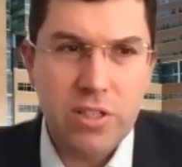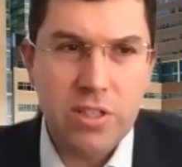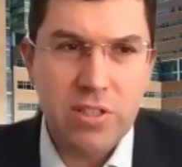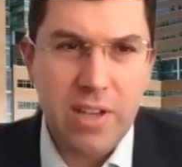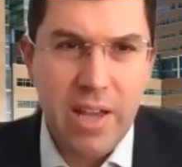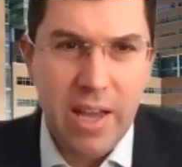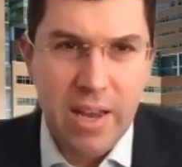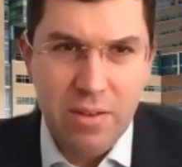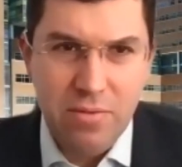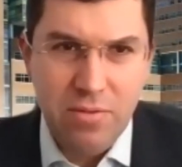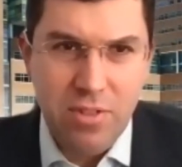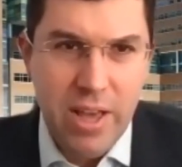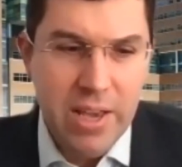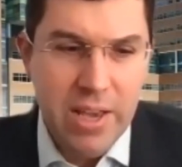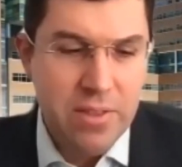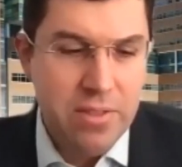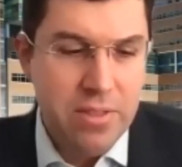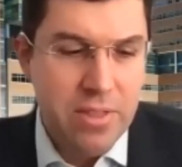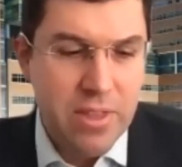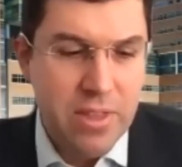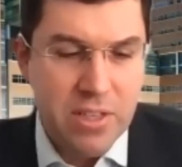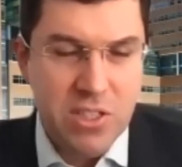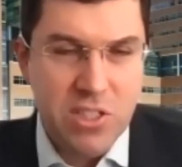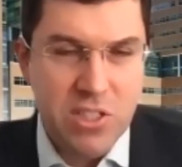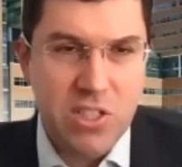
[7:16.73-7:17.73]
It's kind of
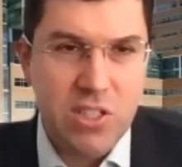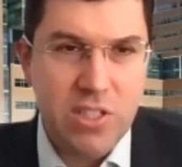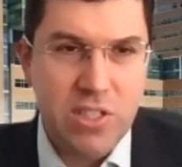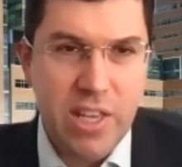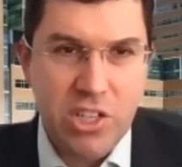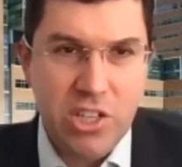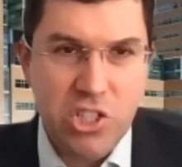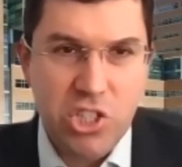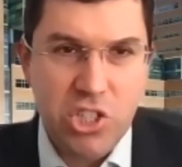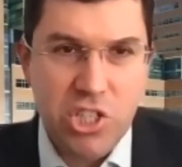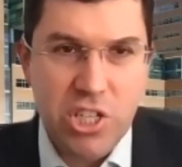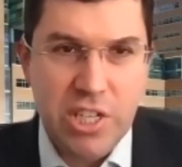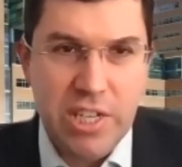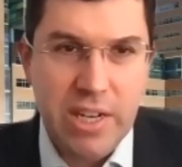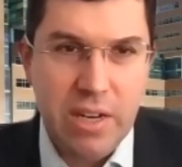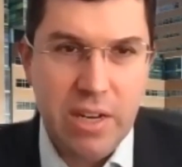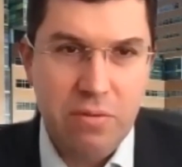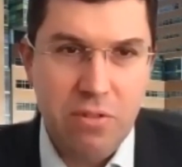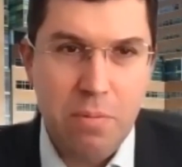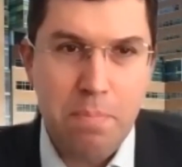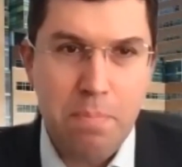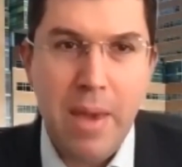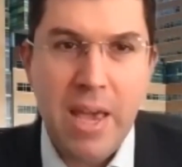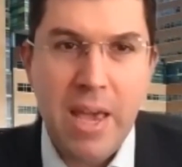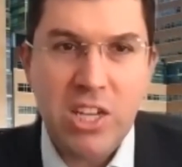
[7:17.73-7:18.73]
like the stitching
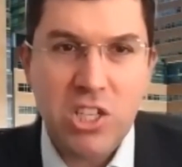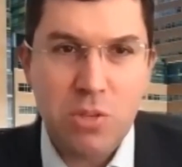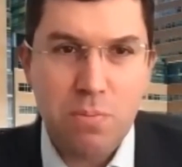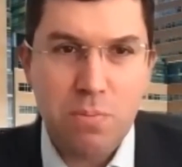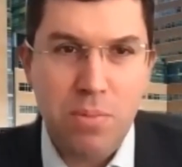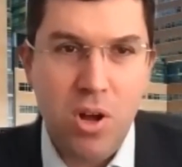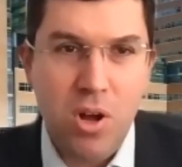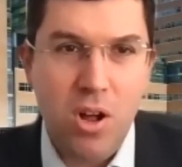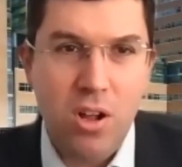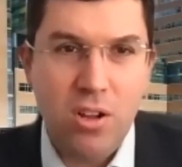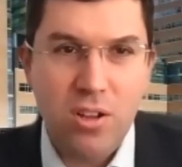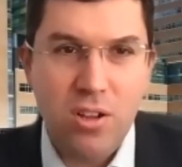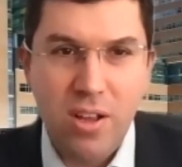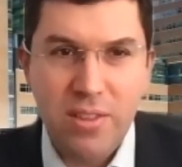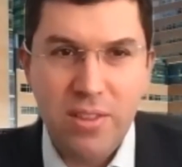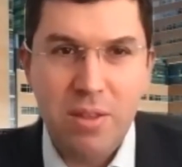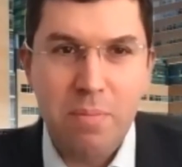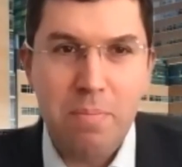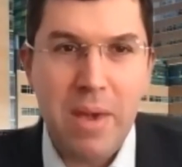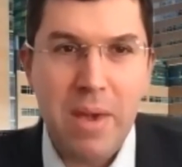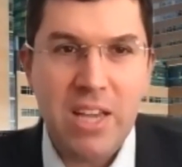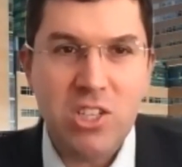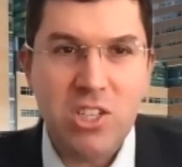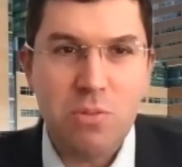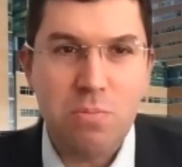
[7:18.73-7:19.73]
of a baseball on
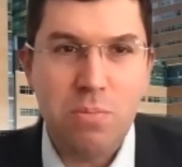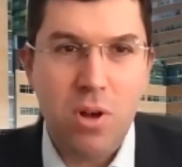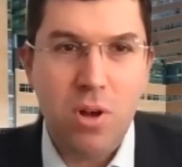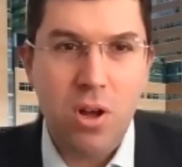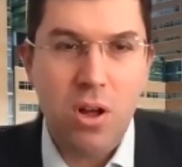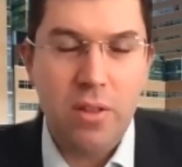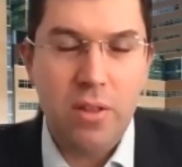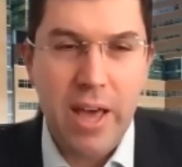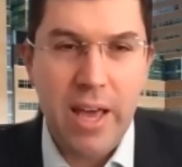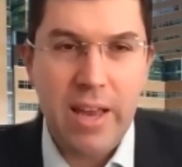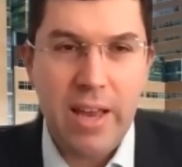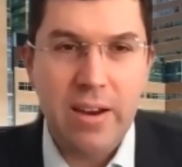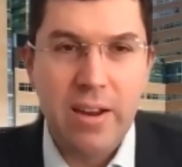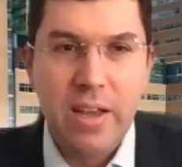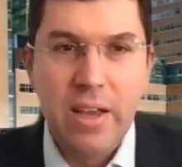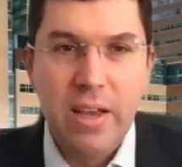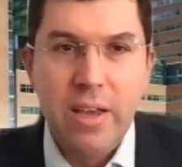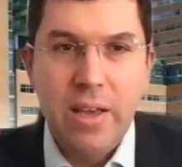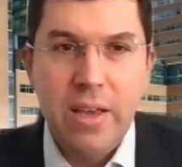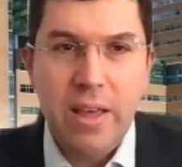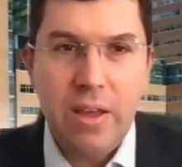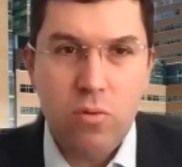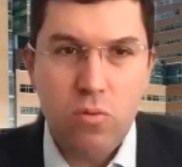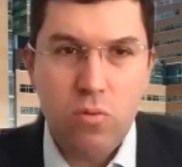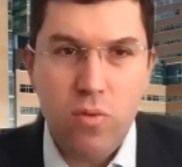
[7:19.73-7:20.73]
the baseball that
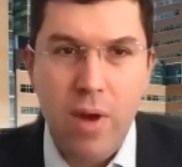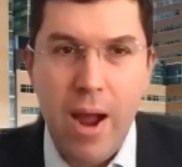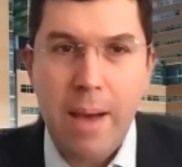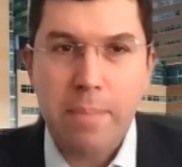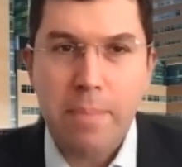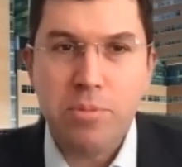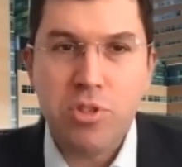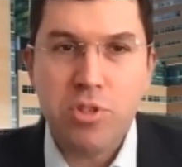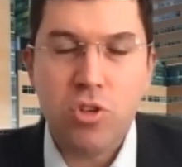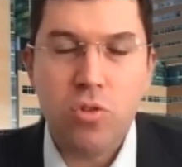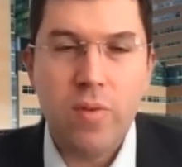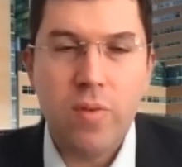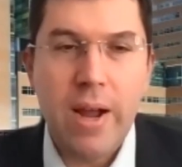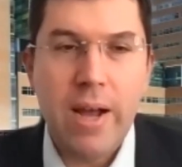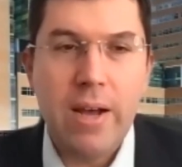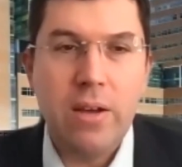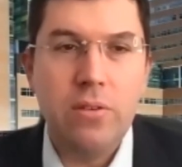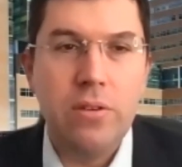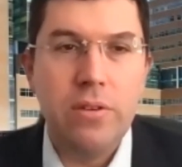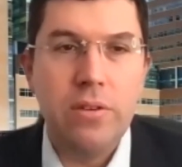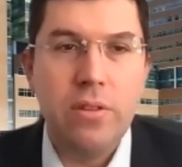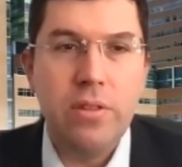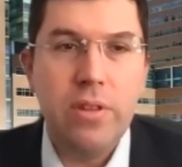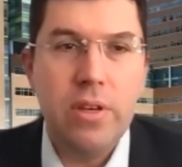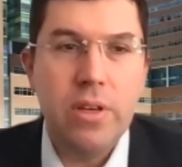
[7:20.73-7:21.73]
it wraps
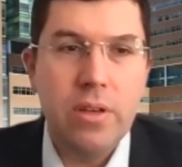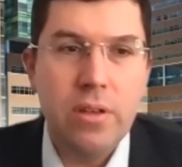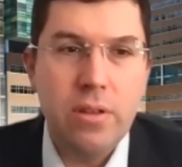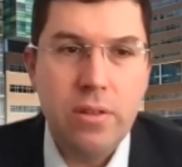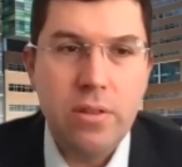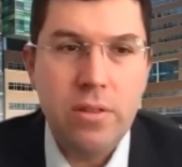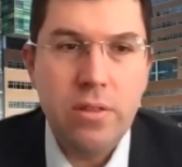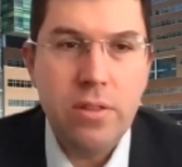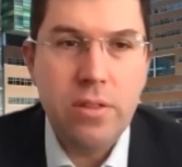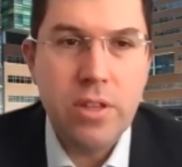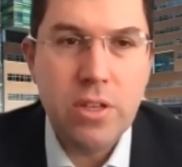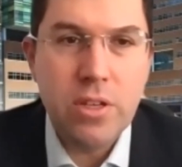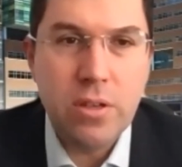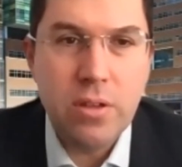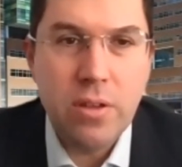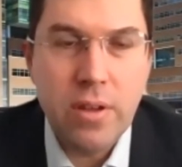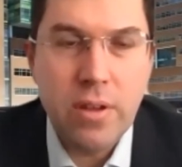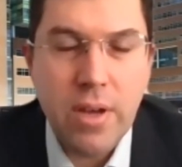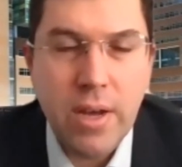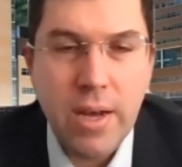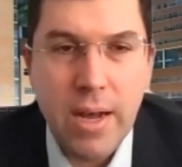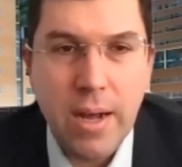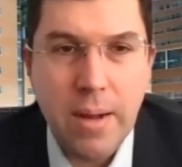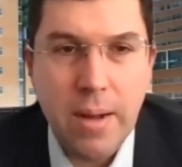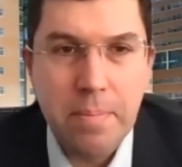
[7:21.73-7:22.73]
around the
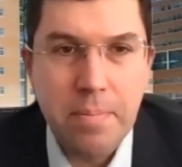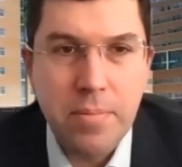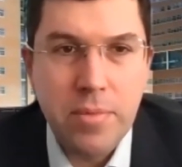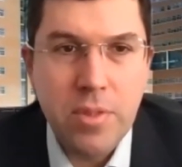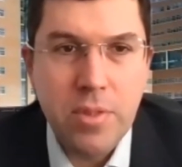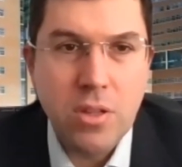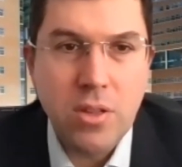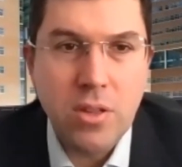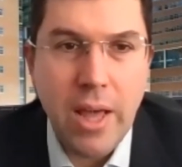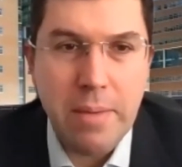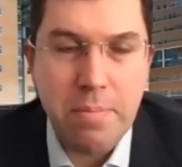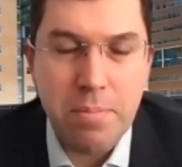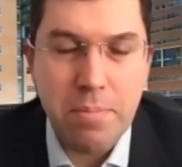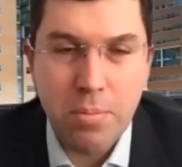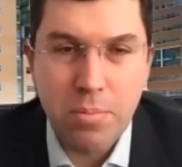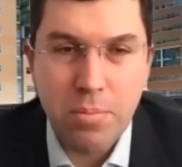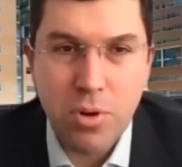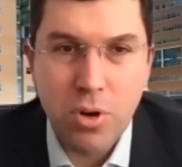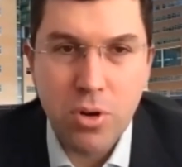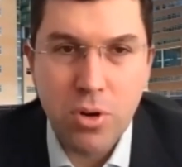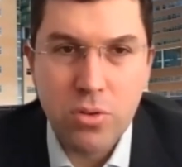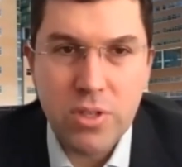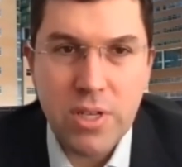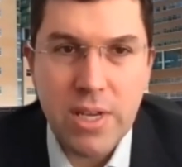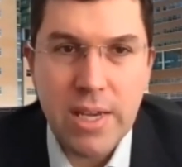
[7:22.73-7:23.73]

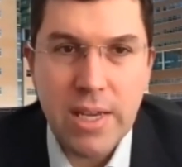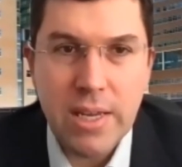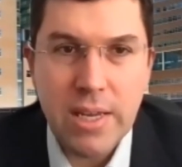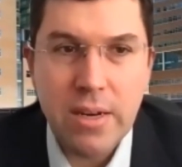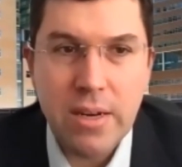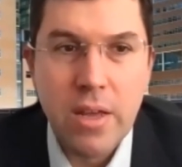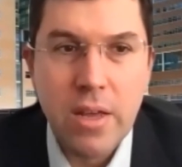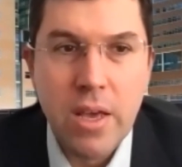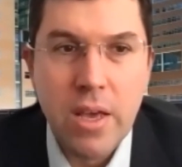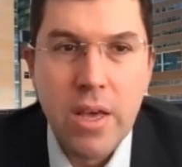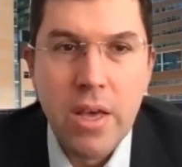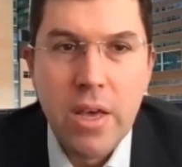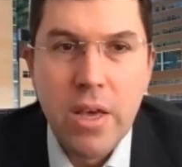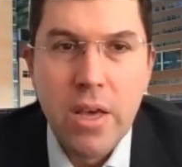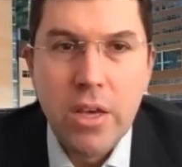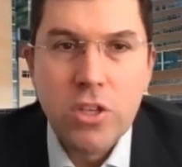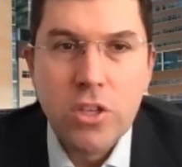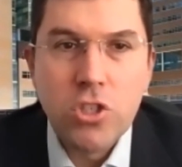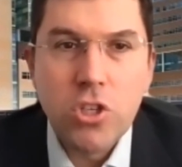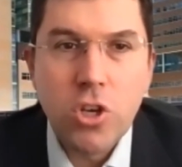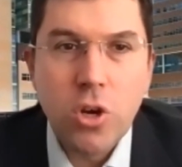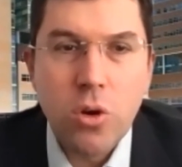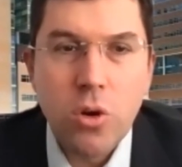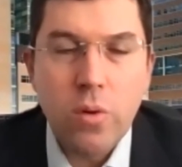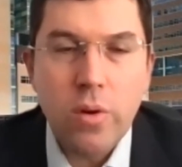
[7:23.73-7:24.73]
lipoprotein.
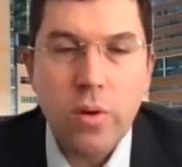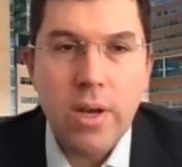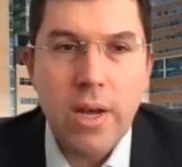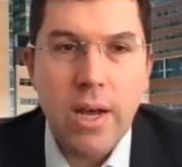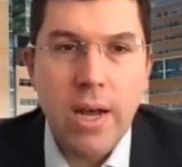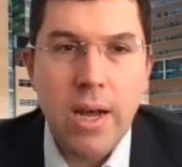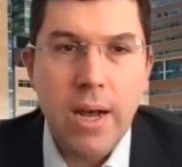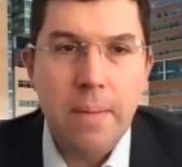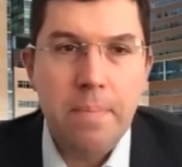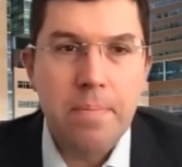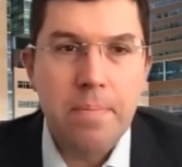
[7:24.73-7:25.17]
So